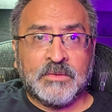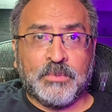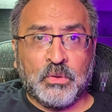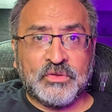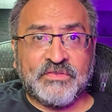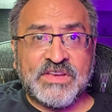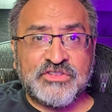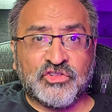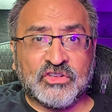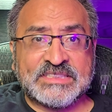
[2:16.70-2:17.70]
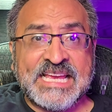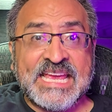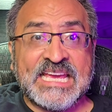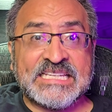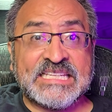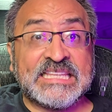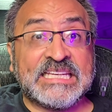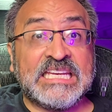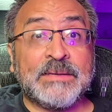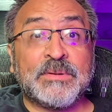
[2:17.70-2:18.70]
Bold adventurers head to the
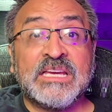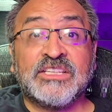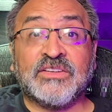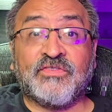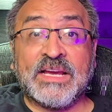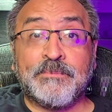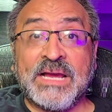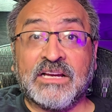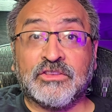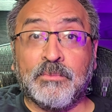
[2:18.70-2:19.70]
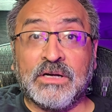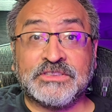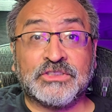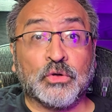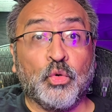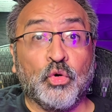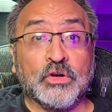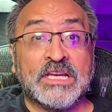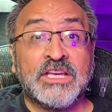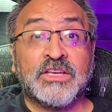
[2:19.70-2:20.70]
Keep to fight back the monster
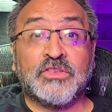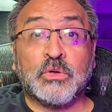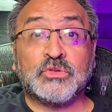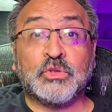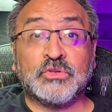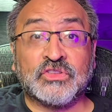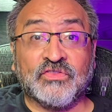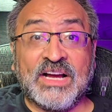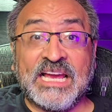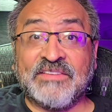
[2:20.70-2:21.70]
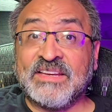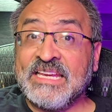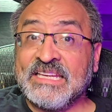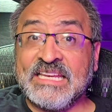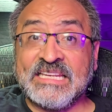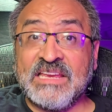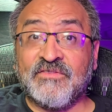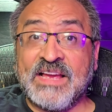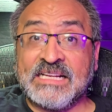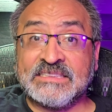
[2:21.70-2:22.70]
horde. Those who survive can
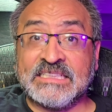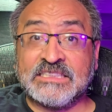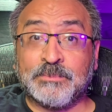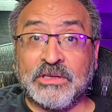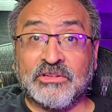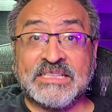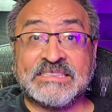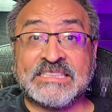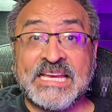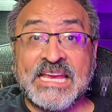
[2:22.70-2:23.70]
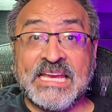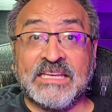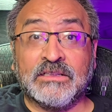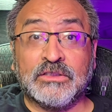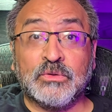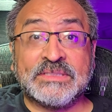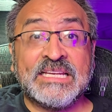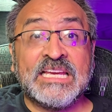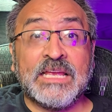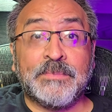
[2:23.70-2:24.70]
gain vast experience and loot
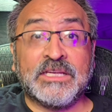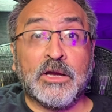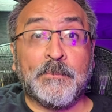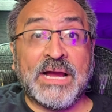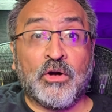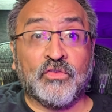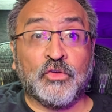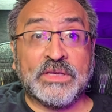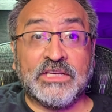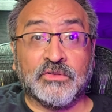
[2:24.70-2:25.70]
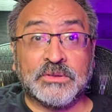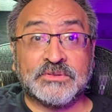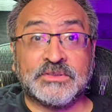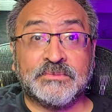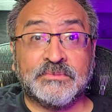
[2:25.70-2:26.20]
and become powerful heroes.